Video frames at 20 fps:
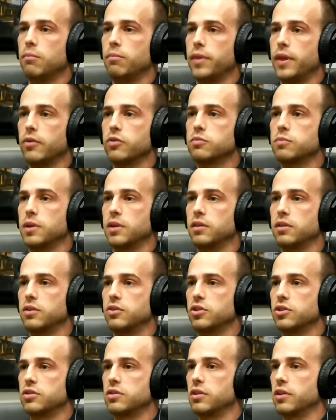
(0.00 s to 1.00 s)
but that was mainly
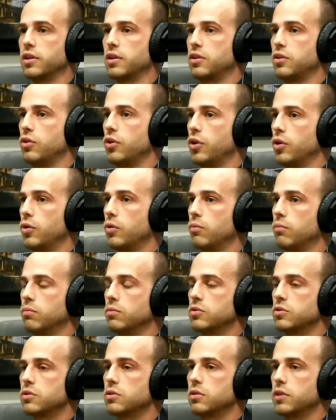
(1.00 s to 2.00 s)
just in like your
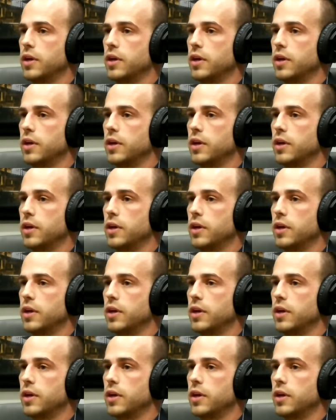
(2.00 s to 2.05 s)
homes.